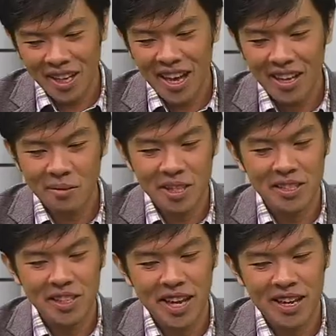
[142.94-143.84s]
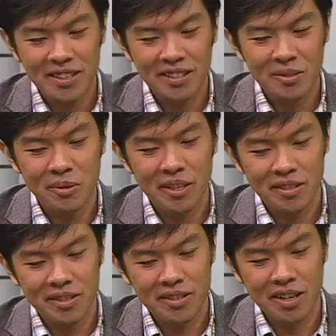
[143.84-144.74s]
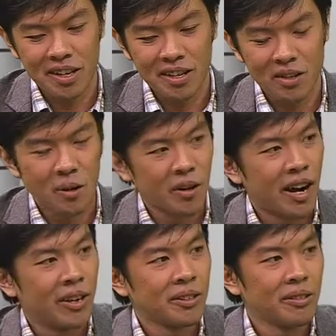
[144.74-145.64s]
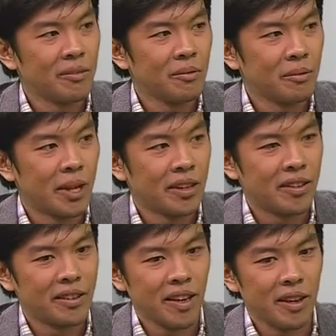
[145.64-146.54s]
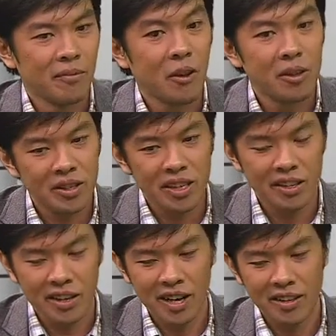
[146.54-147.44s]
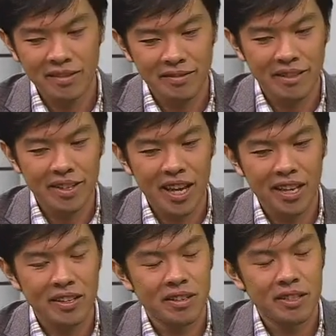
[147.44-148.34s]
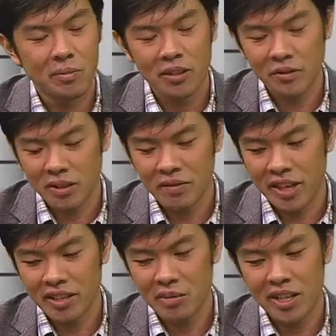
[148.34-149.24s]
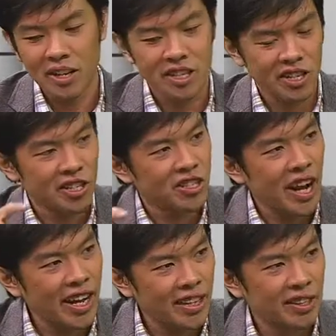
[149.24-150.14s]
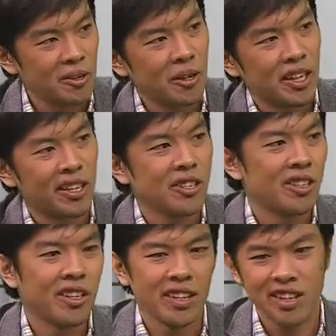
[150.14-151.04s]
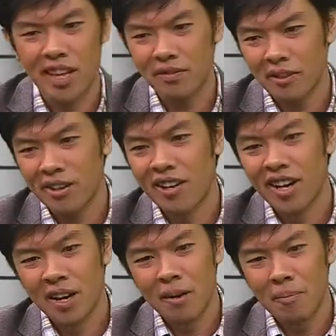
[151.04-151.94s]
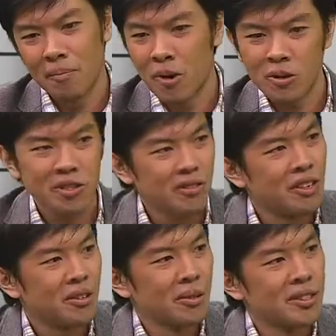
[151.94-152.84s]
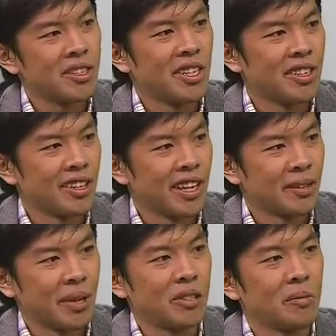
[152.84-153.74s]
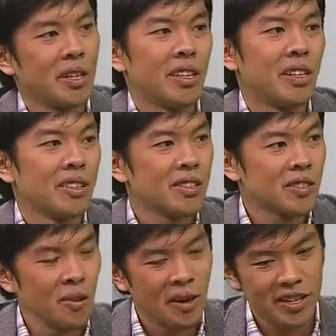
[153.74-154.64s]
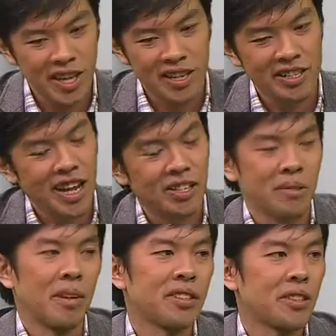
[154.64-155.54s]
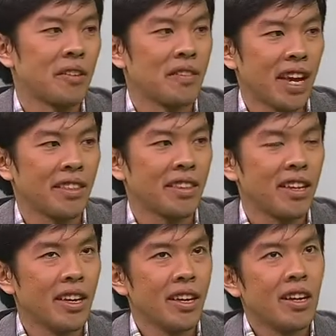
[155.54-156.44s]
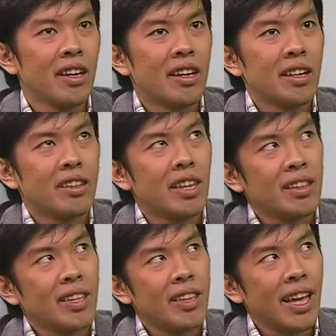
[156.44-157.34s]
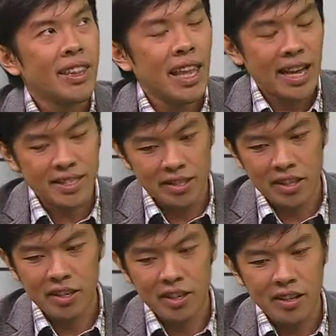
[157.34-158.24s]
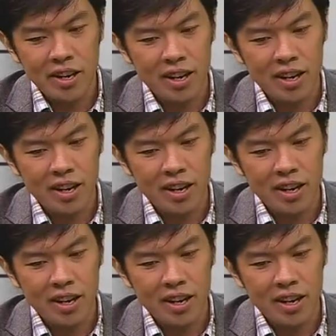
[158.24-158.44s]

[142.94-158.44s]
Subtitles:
had was they had students go around with volunteer, and they had a smartphone device that was actually just tracking their location, and they did that for most of the routes in like Metro Manila. So our data is actually based off that. They did that last year.